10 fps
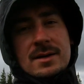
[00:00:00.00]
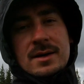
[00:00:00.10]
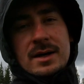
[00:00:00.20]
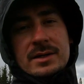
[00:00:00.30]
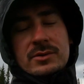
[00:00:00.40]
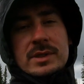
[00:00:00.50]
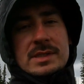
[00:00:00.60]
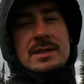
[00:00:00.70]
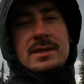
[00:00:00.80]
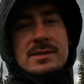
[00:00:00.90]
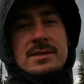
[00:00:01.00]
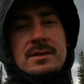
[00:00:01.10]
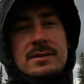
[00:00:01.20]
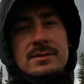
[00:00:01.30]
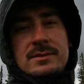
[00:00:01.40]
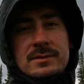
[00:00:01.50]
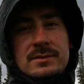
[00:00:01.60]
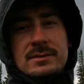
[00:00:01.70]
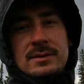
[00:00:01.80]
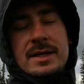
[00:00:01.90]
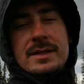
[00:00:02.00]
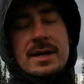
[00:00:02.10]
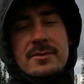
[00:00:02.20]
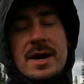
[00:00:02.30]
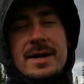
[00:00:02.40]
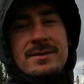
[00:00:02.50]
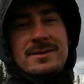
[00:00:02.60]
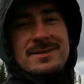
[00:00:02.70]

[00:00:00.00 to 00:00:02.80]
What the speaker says: high Uinta's late day rain.